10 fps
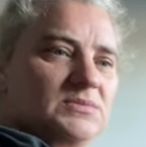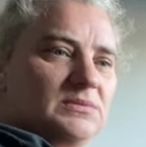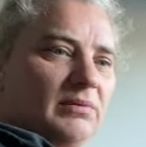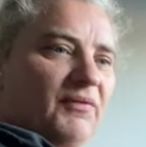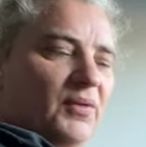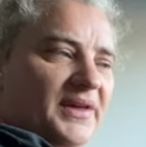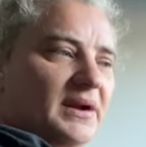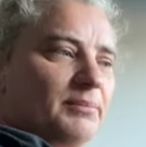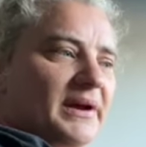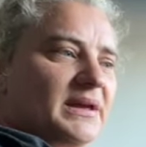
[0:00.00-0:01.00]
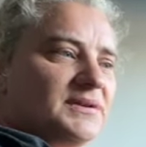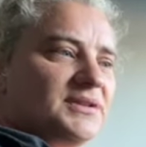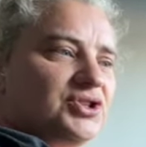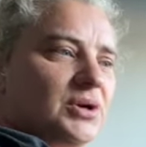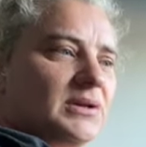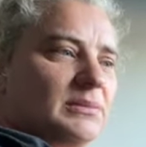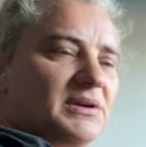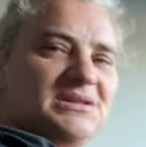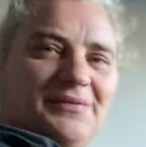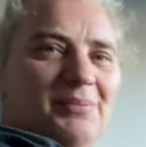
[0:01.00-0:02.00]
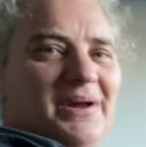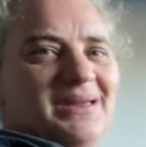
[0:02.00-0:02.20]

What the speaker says: before then I break into the chocolate, because if I break